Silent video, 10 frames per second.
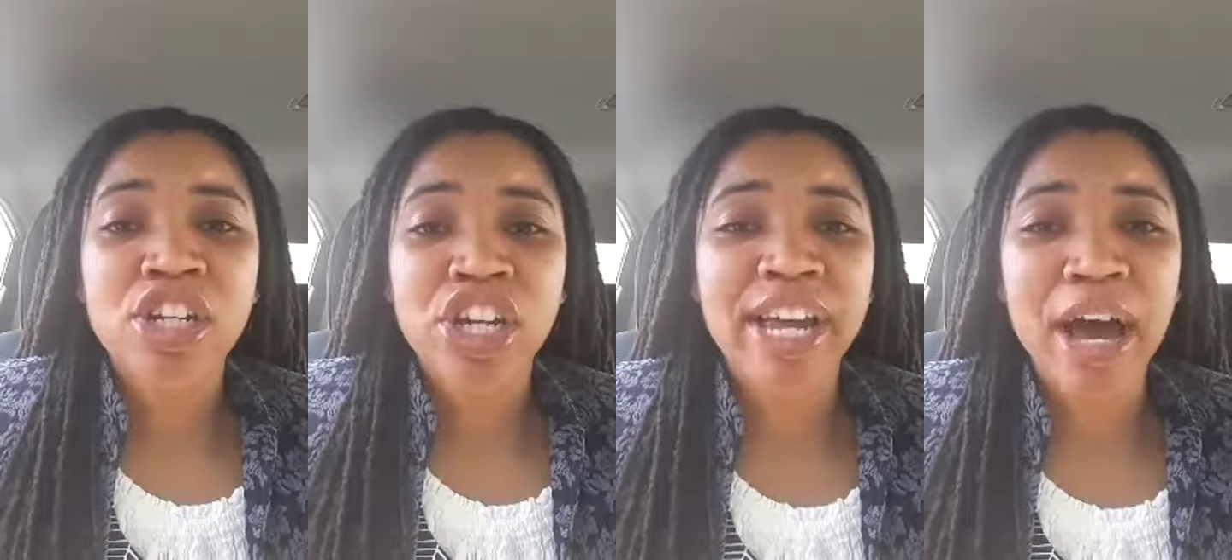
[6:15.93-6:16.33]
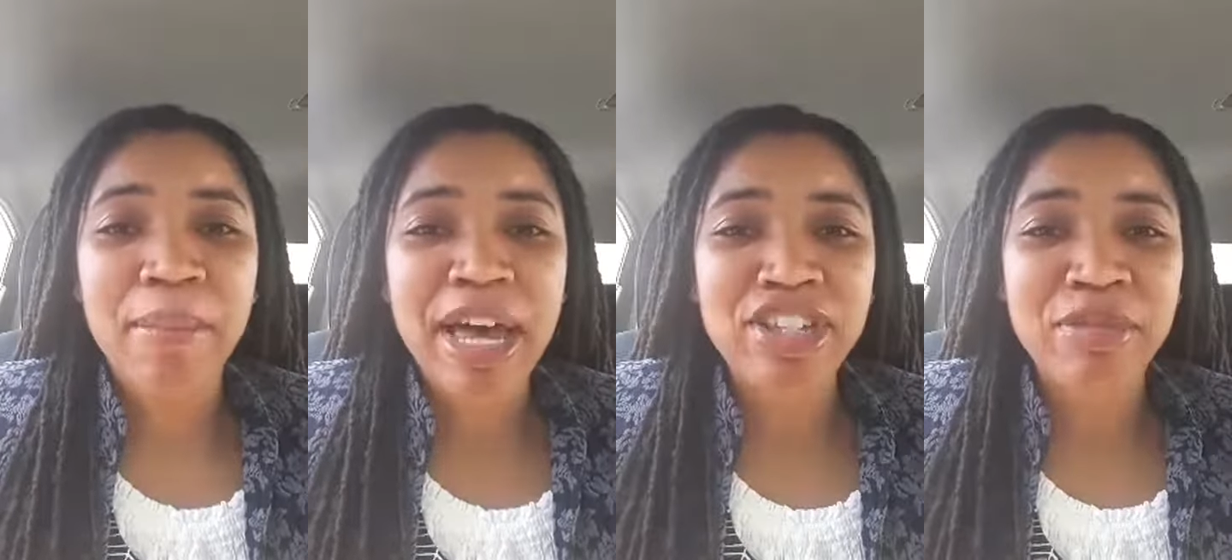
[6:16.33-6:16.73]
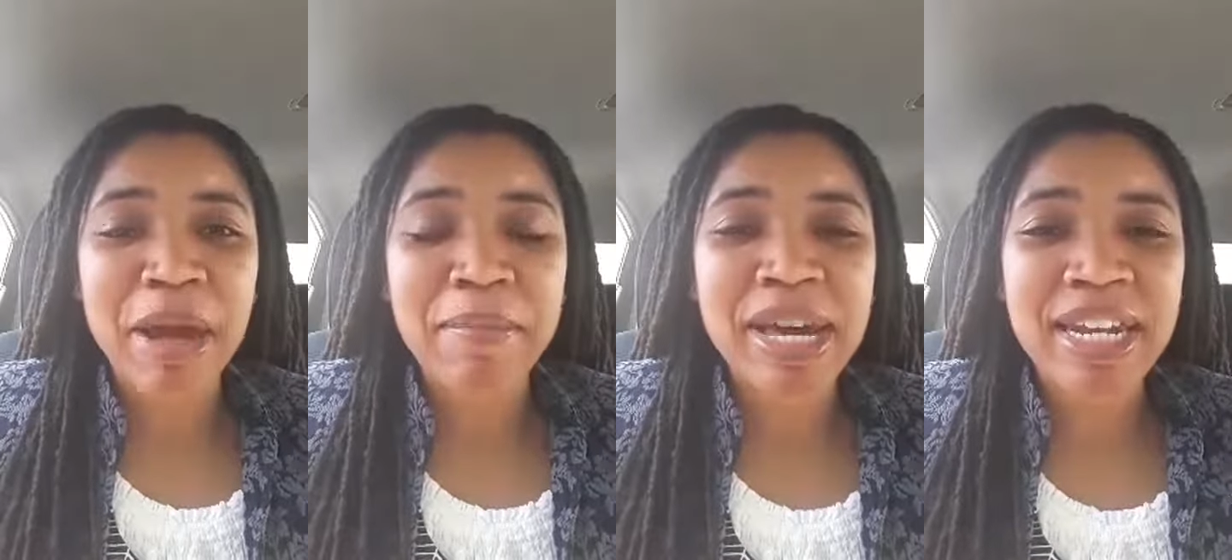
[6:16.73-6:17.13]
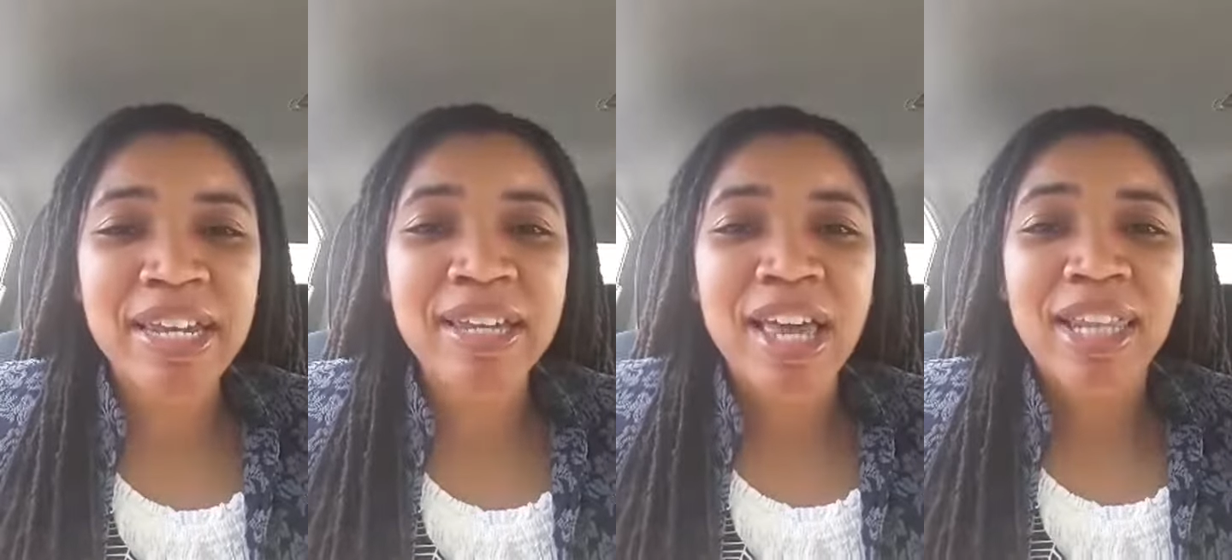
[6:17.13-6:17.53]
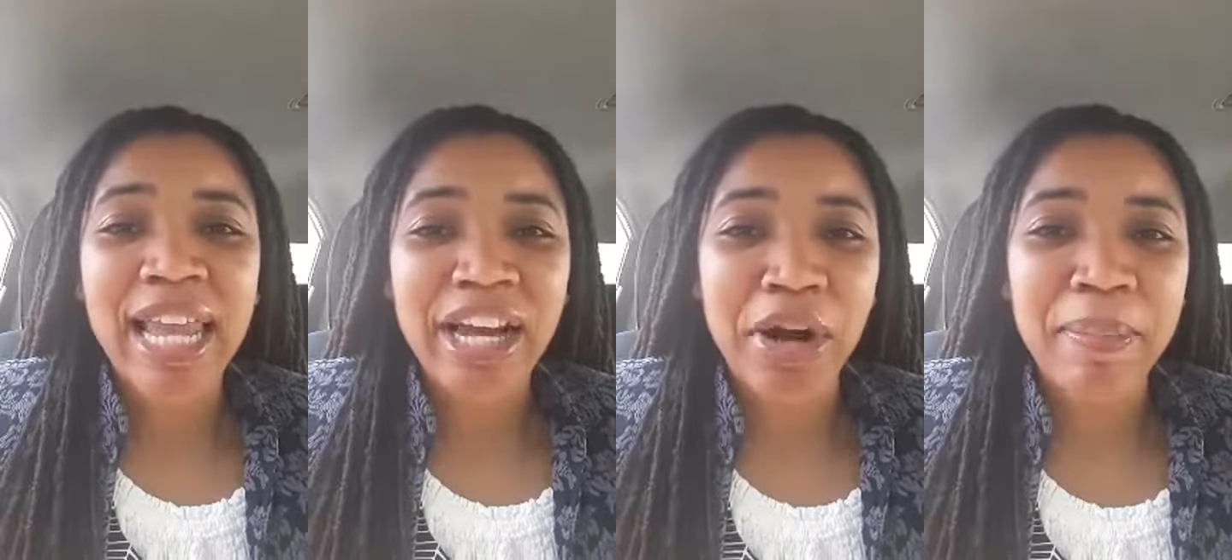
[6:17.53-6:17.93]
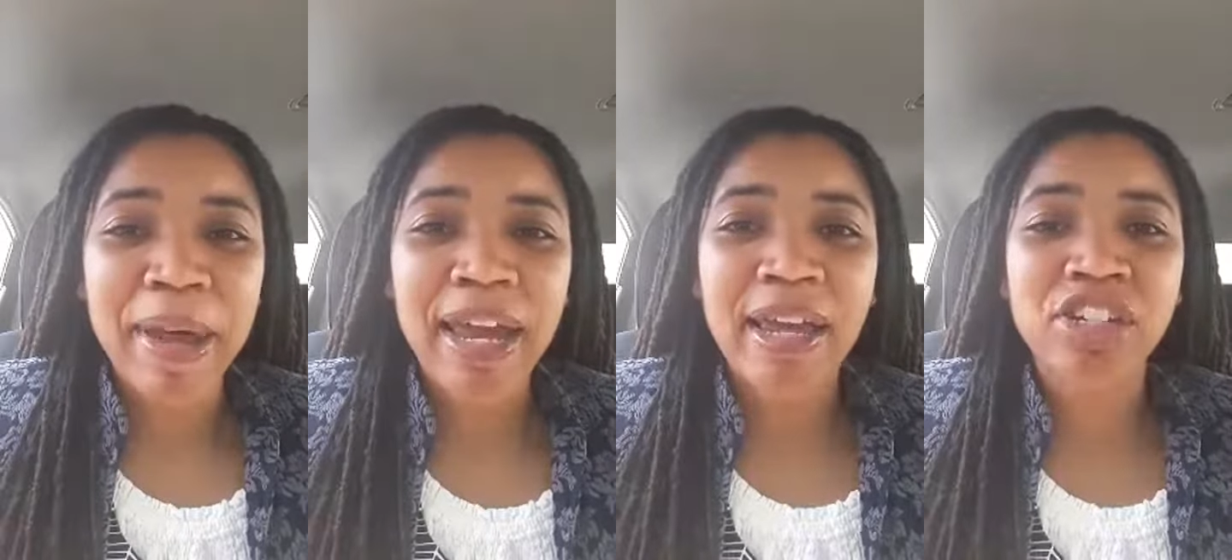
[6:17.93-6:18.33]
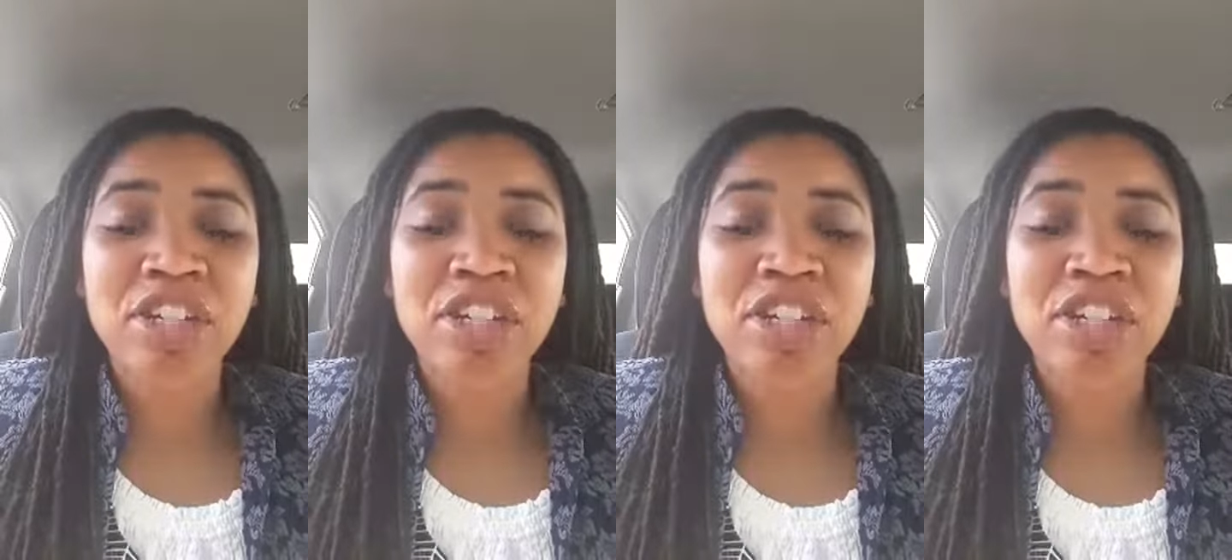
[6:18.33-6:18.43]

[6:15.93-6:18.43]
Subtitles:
Check out Master My Money, like our page.